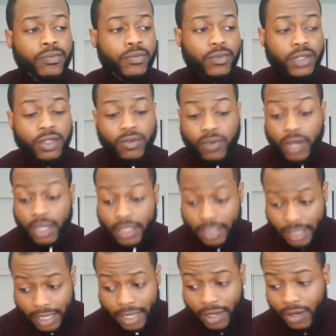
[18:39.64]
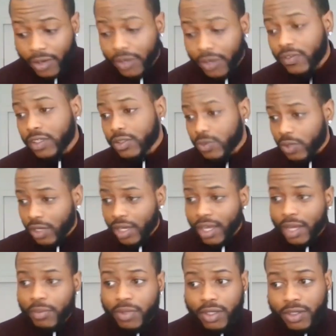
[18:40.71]
then right now, if this were to
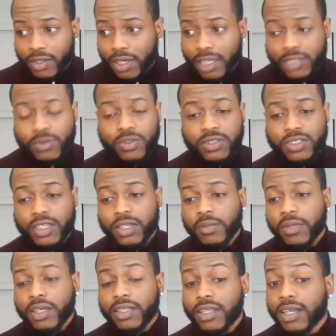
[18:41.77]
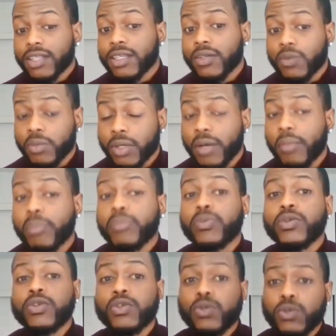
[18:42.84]
happen and you guys weren't set up like that, it would be a
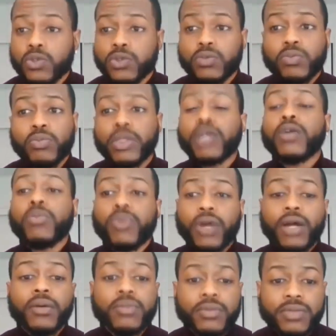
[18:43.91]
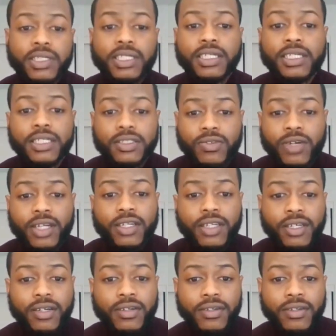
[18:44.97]
huge, bigger problem than it is right now.